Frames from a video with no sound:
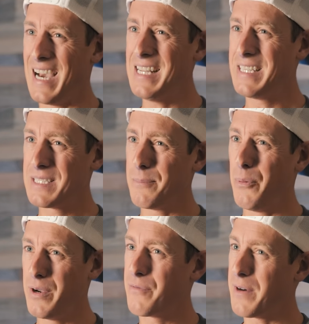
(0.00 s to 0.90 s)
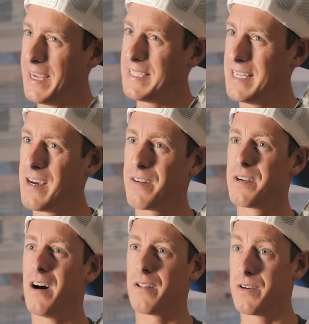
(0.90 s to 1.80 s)
kind of disappointed for
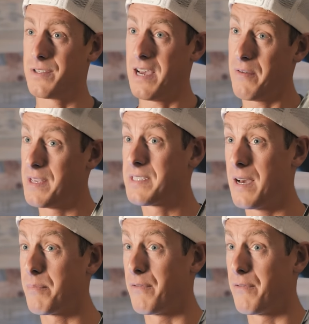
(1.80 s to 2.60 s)
$1,800 how this gun